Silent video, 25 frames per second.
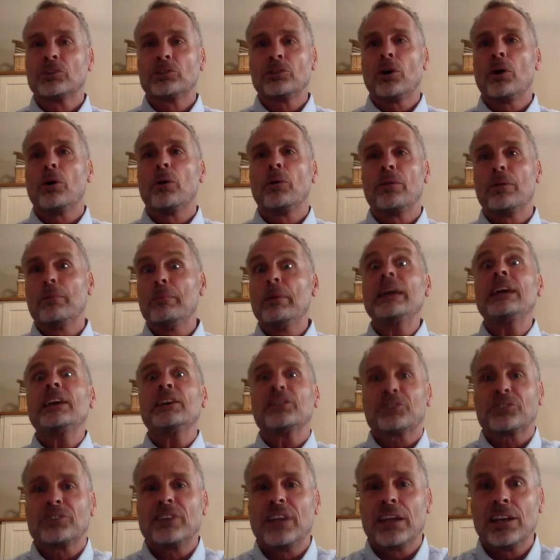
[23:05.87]
So the
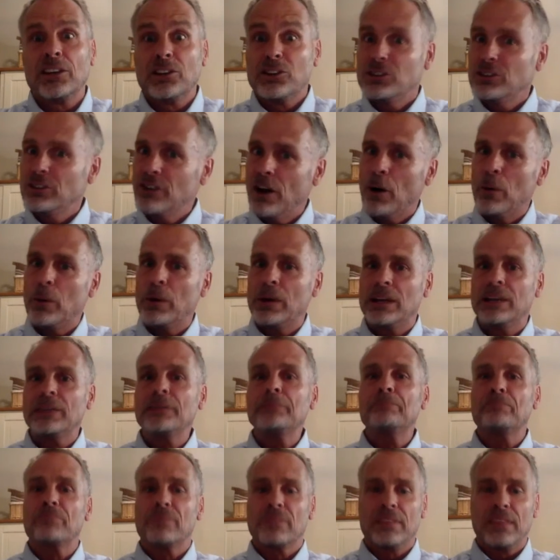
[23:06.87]
biggest thing is
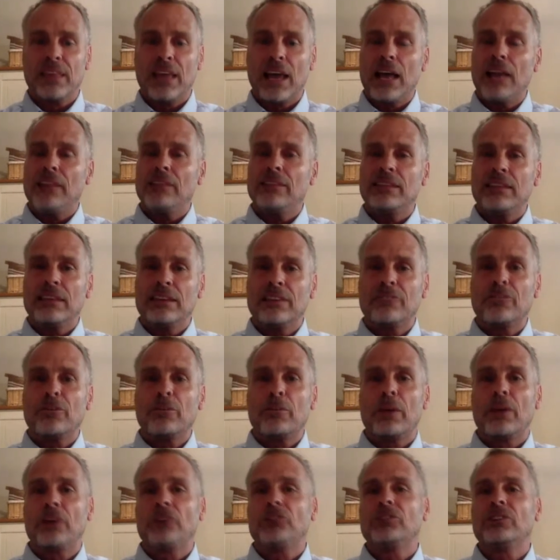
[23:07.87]
knowing that the
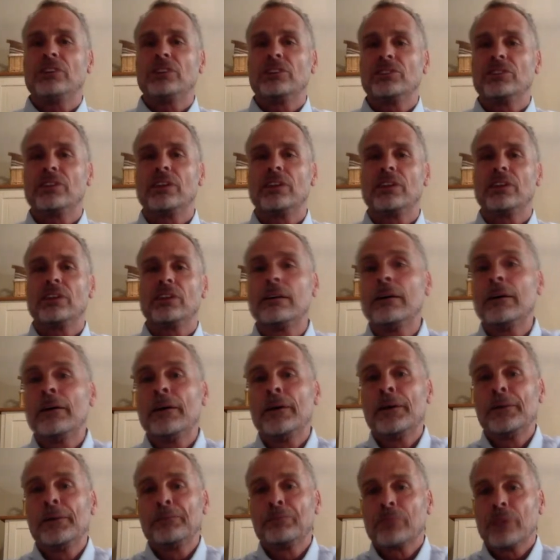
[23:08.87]
information is there.
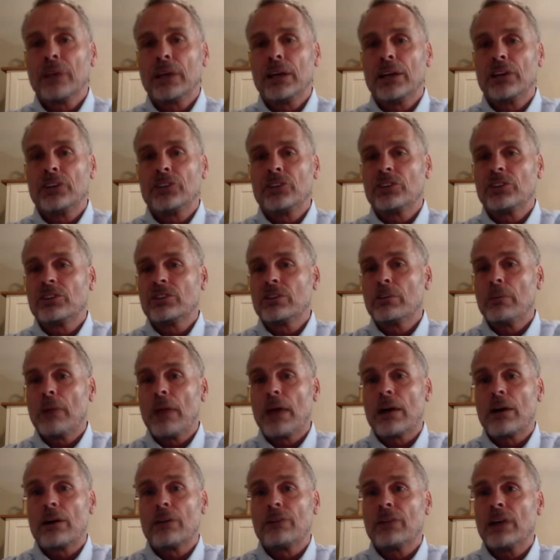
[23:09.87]
And it's just a
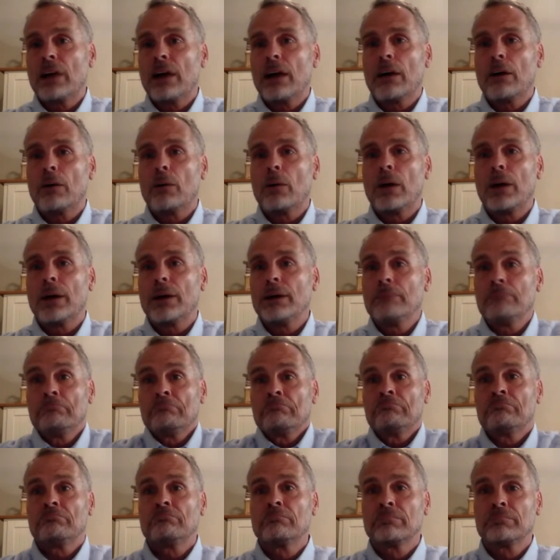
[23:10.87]
matter of how do I,
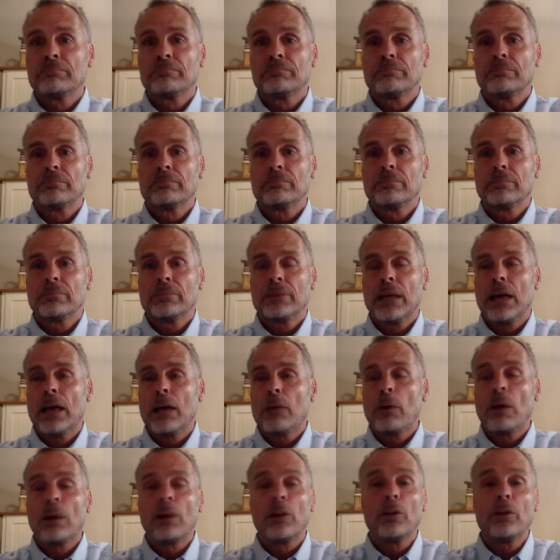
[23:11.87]
how
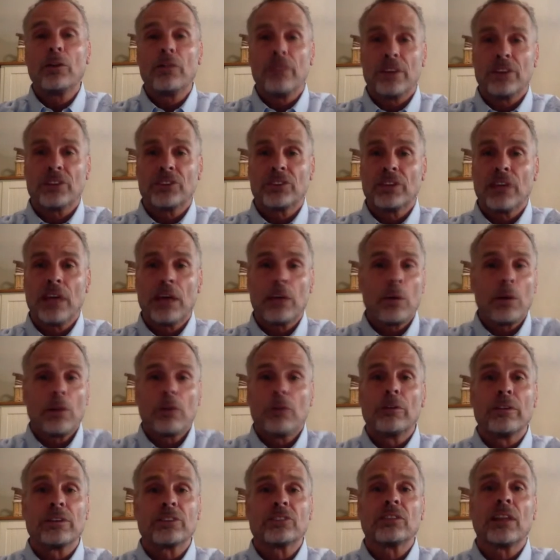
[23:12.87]
do I learn this? How do I
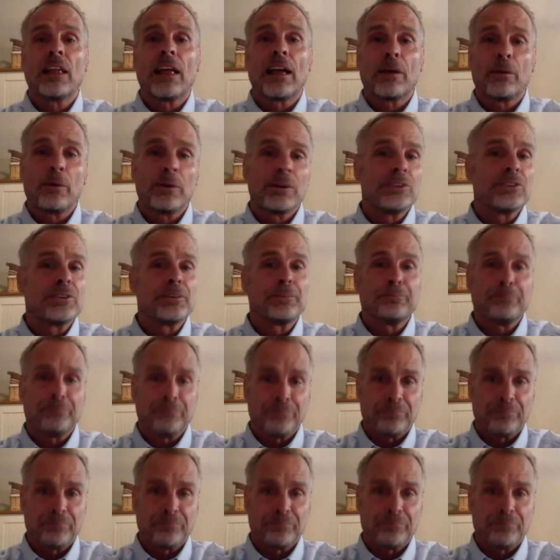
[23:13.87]
learn this language?